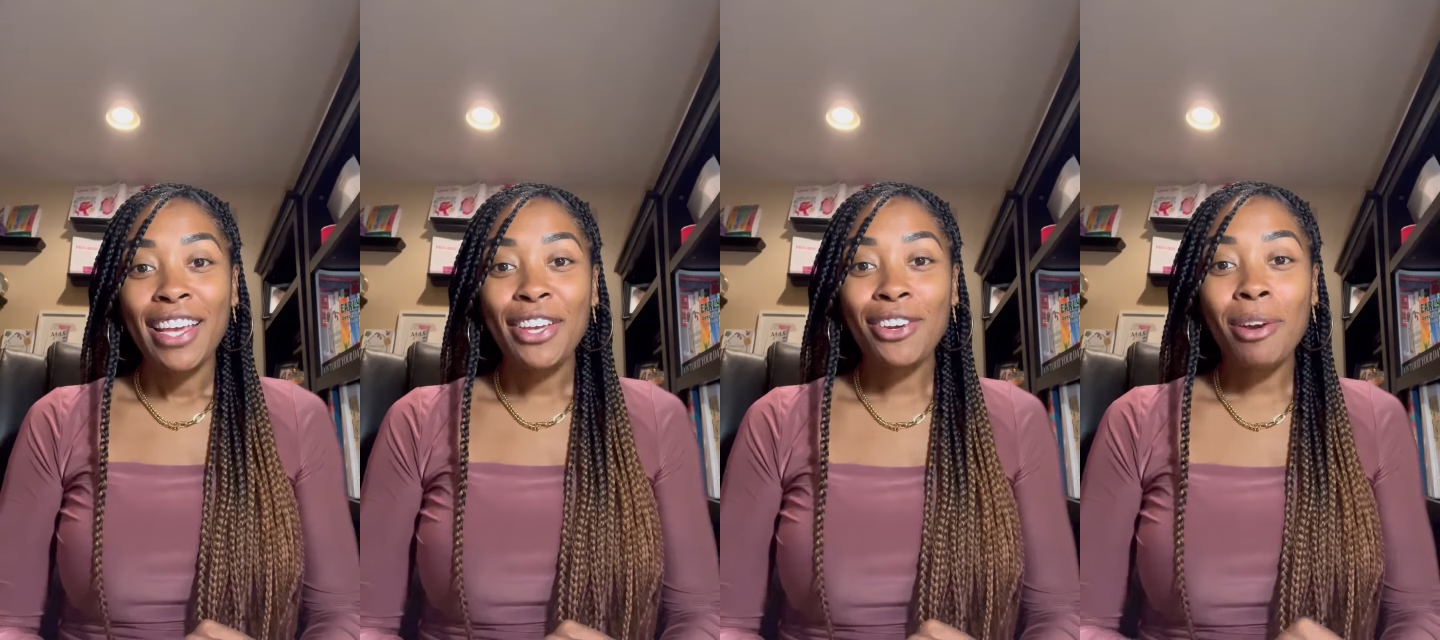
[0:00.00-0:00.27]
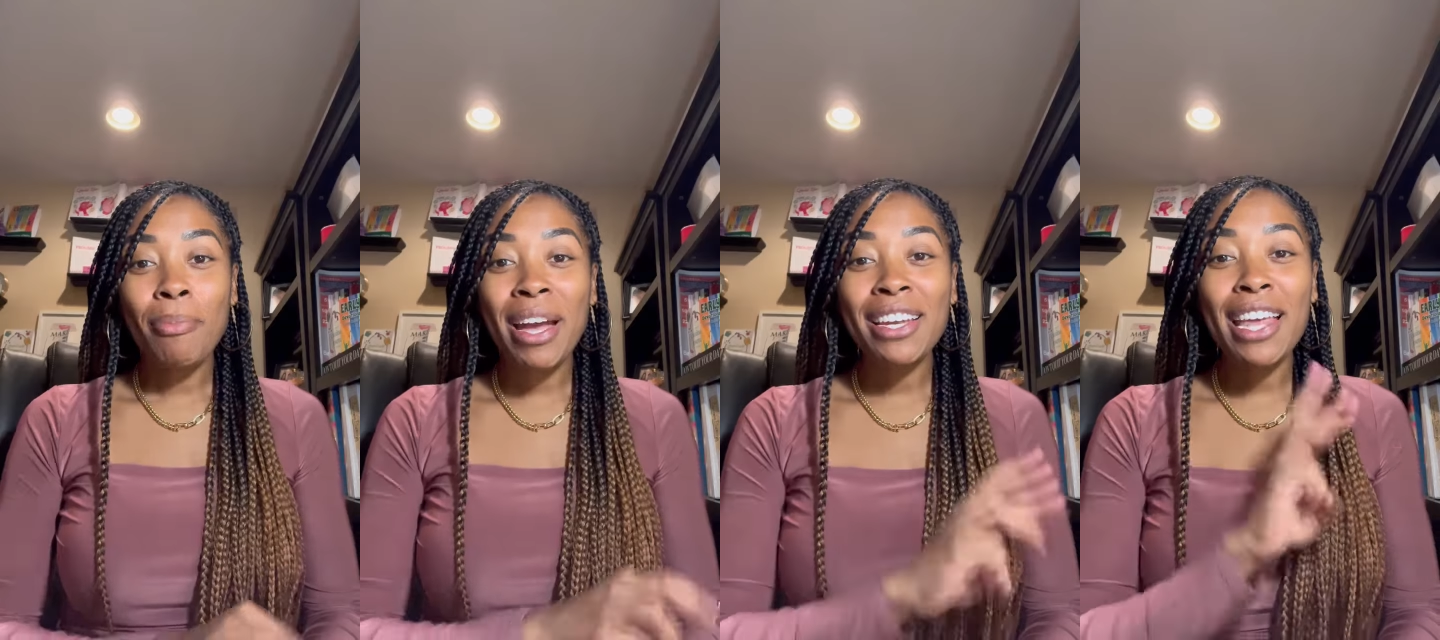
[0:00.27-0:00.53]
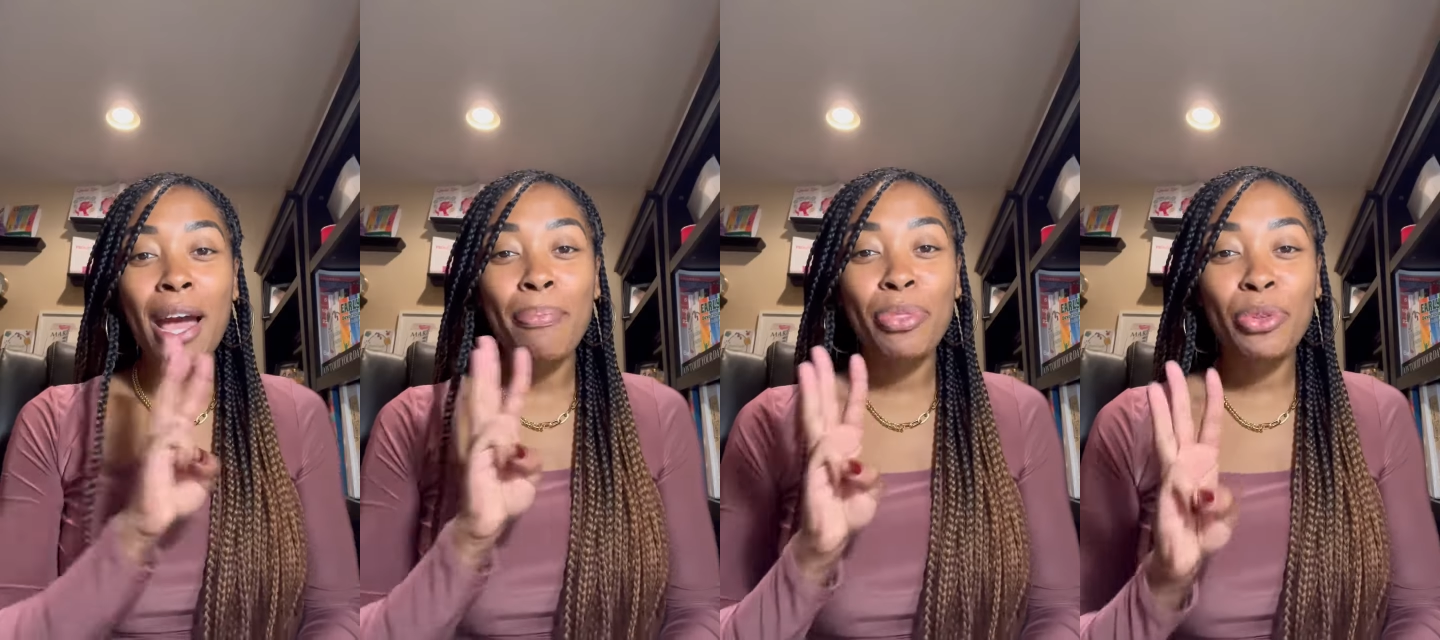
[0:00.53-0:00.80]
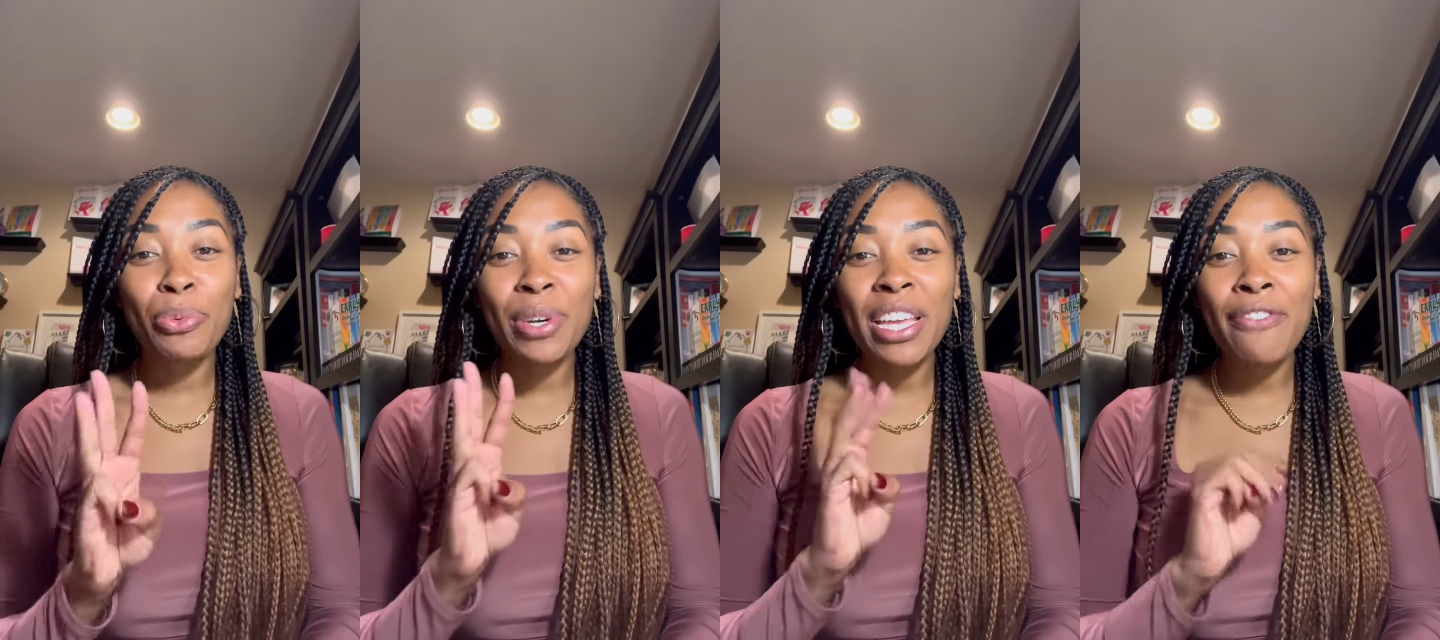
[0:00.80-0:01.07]
Here are my
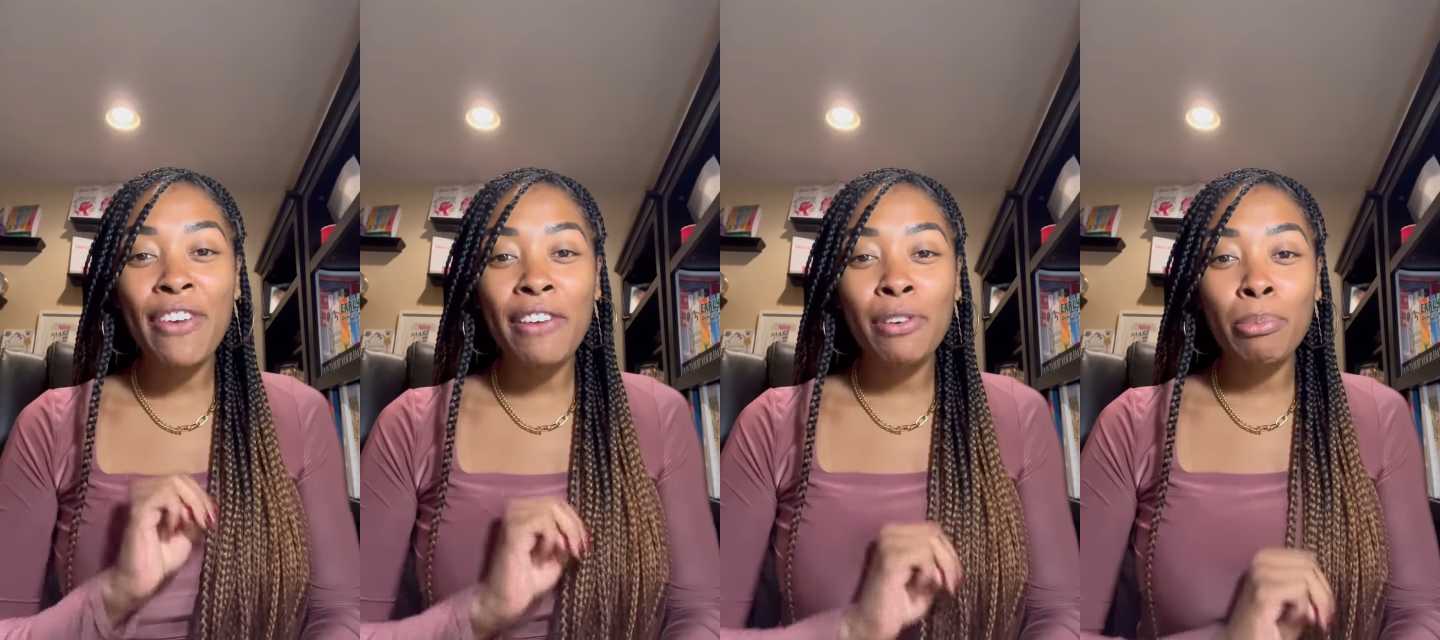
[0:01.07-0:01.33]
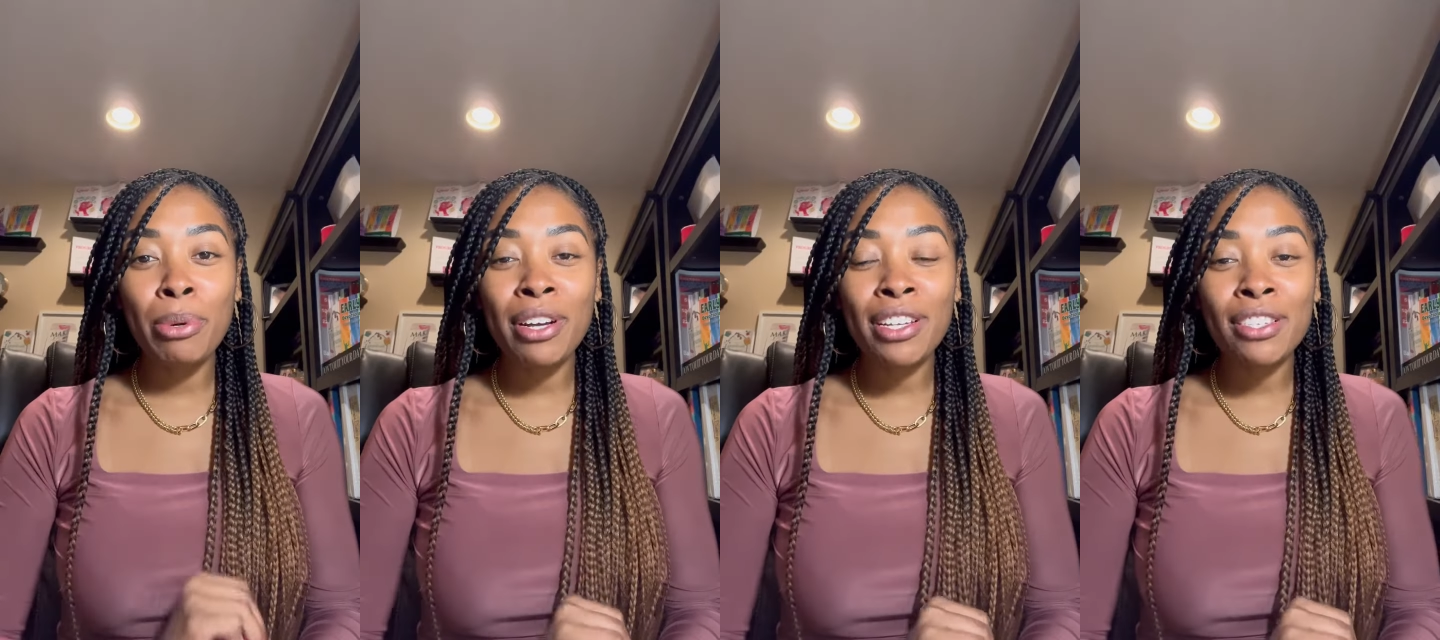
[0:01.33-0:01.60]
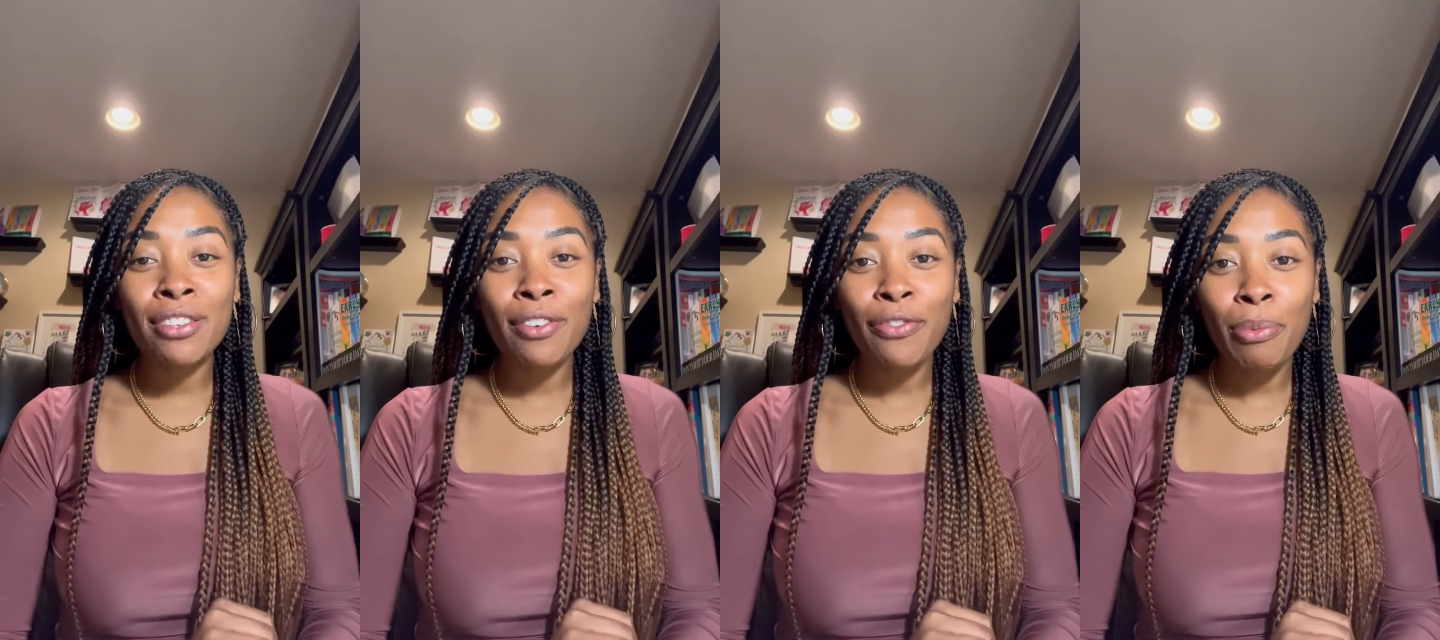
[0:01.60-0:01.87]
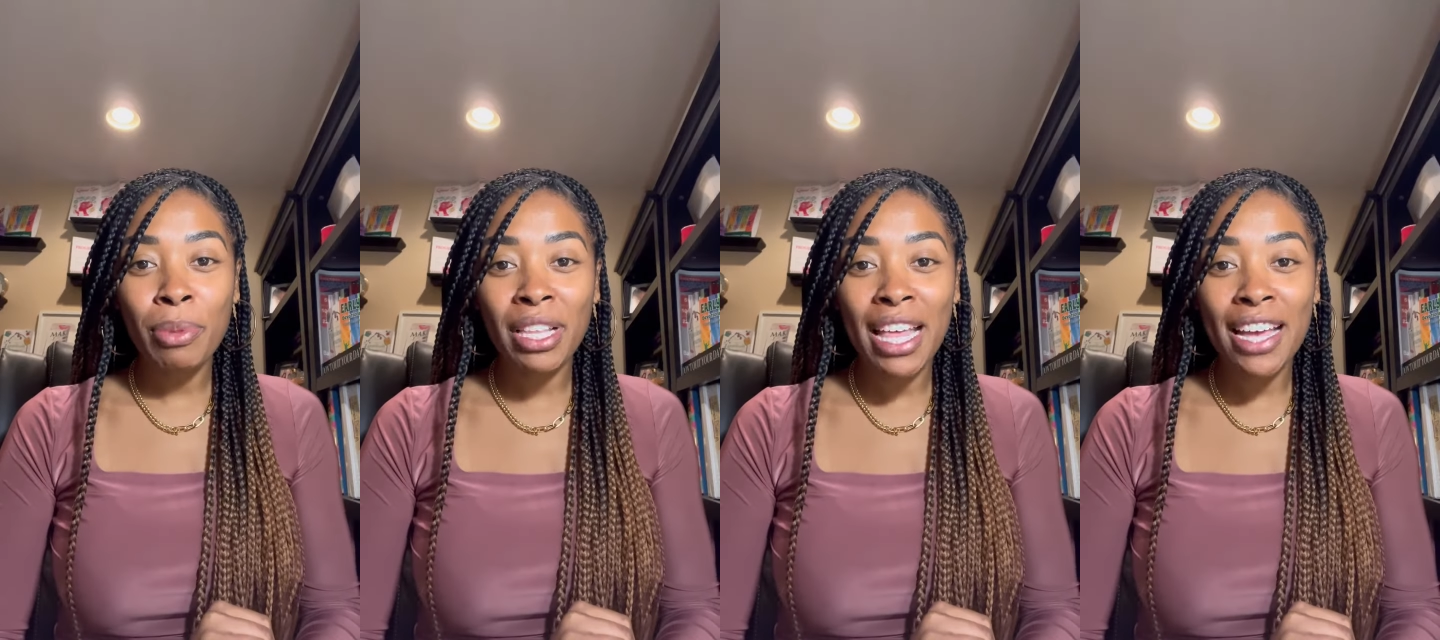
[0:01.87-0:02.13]
top three favorite books
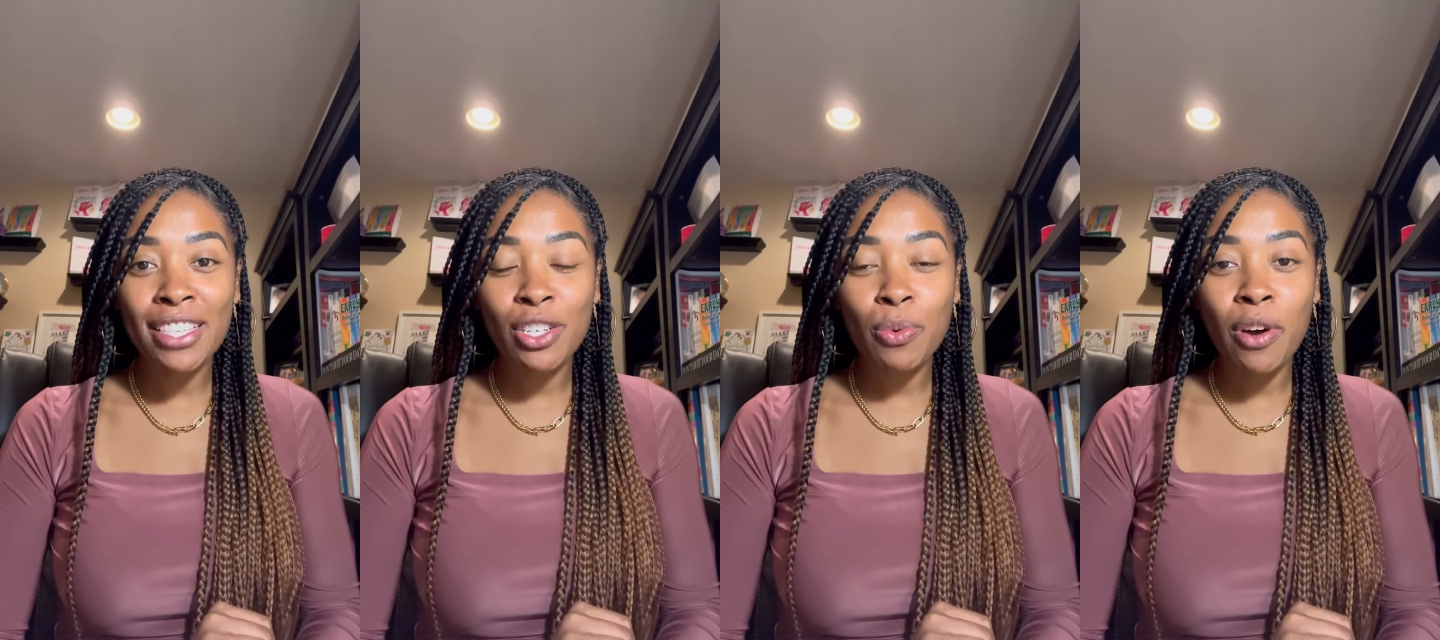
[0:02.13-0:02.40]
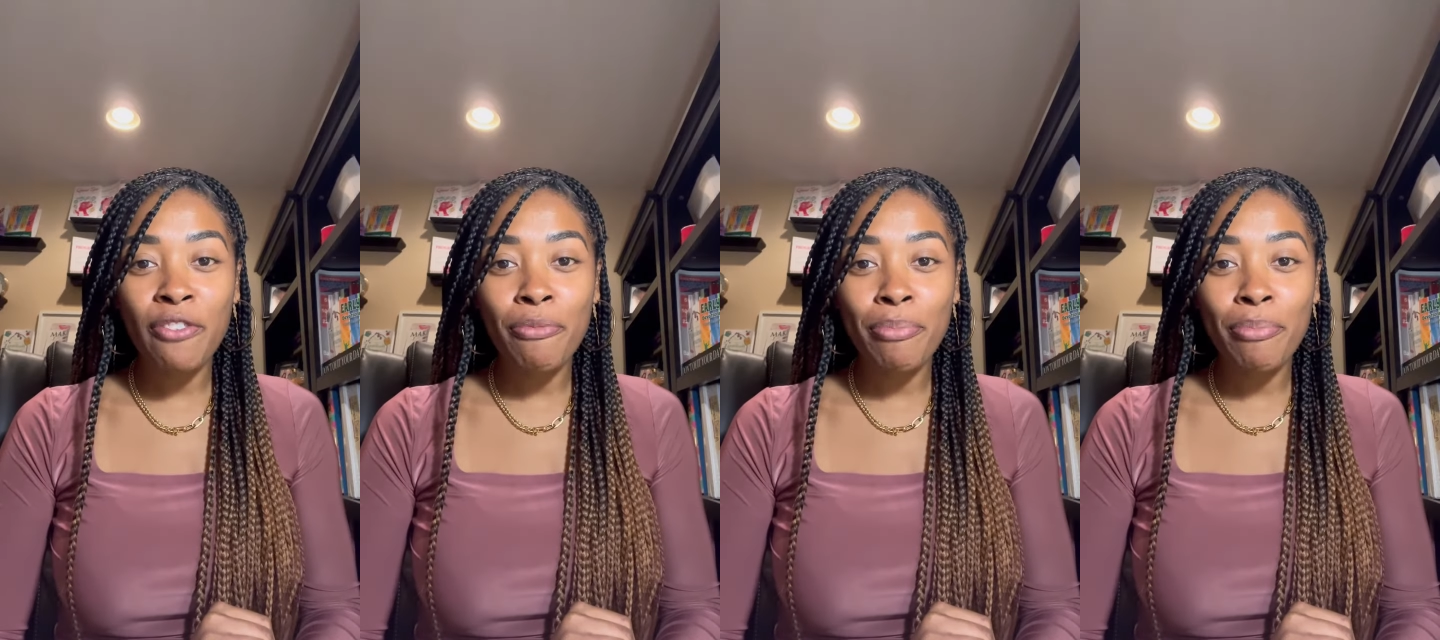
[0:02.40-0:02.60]
from the last 12